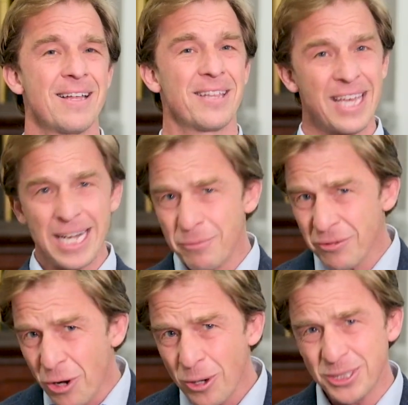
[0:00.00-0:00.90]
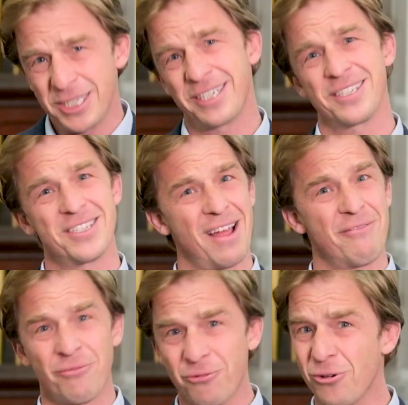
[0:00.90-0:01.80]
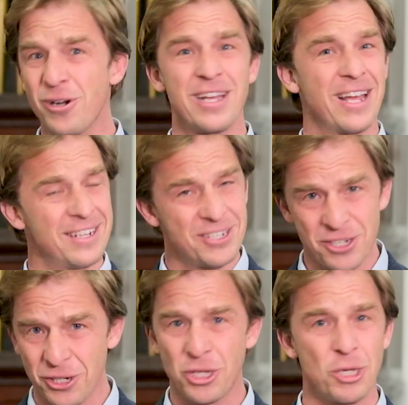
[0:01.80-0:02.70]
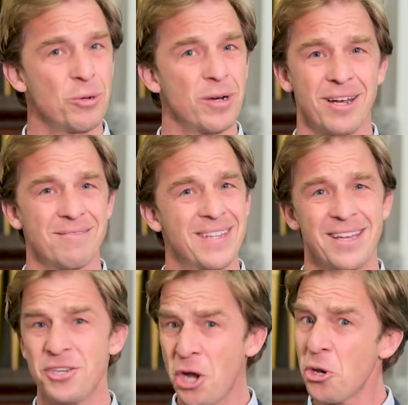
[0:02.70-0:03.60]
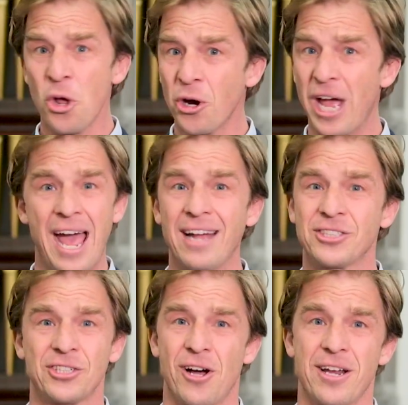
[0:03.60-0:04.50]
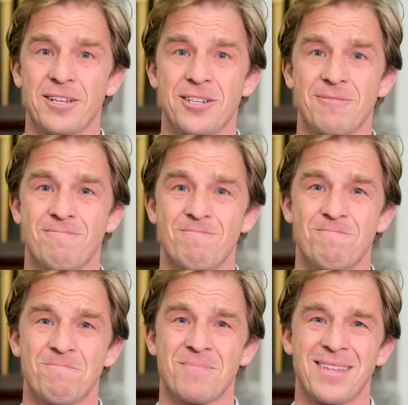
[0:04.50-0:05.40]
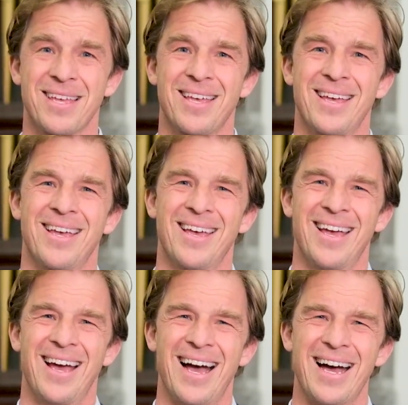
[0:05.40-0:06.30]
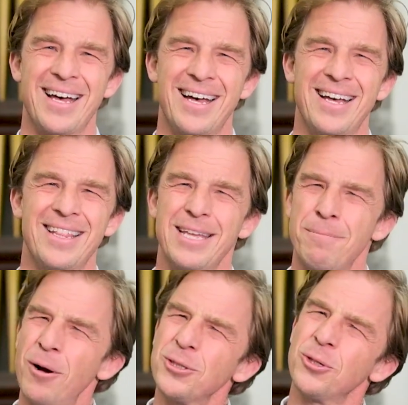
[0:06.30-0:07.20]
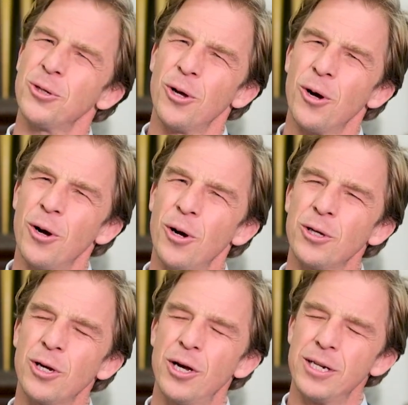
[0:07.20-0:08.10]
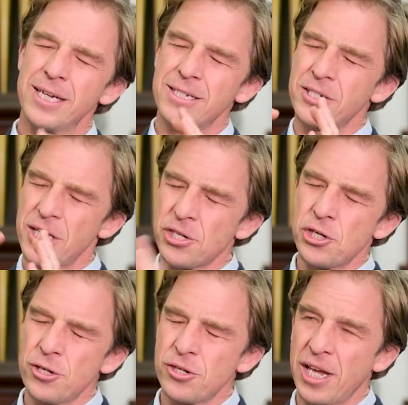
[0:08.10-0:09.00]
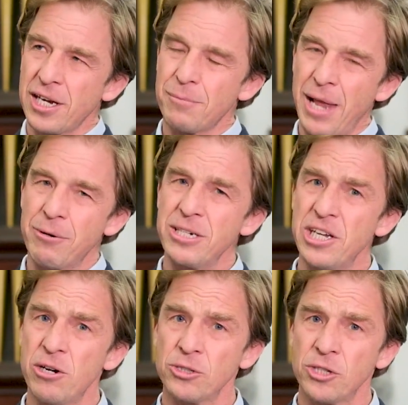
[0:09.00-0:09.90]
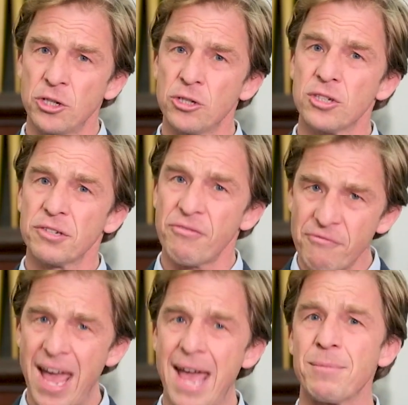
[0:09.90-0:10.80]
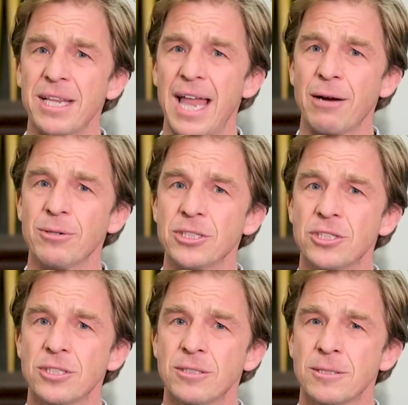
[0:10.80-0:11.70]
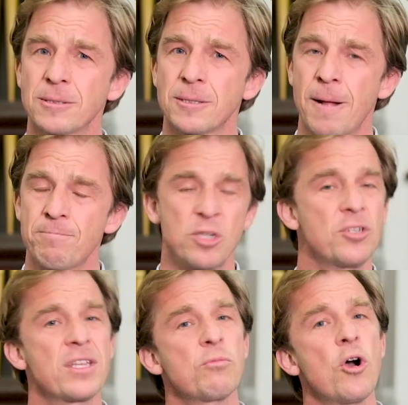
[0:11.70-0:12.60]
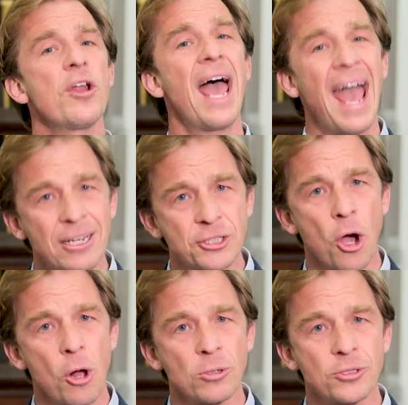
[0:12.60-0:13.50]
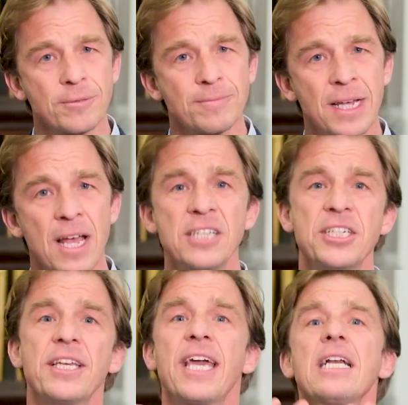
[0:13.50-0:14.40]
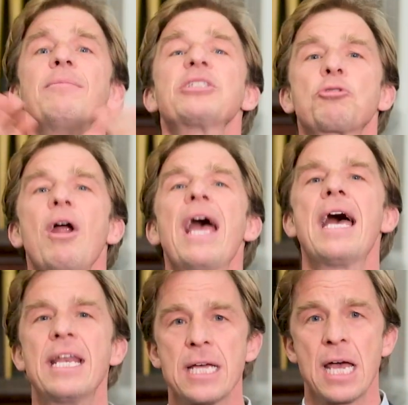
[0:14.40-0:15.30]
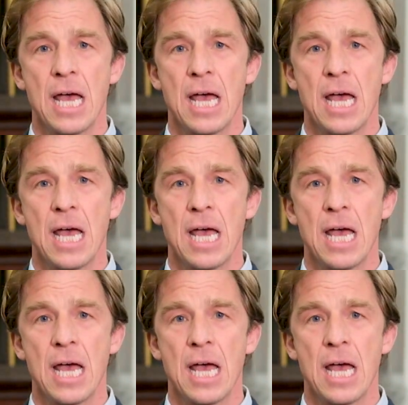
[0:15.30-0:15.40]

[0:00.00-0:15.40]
The kingdom of God's citizens are free and secure, no longer outsiders. The apostle doesn't just use kingdom language, he also uses family language, using the word household. See, the kingdom is grand,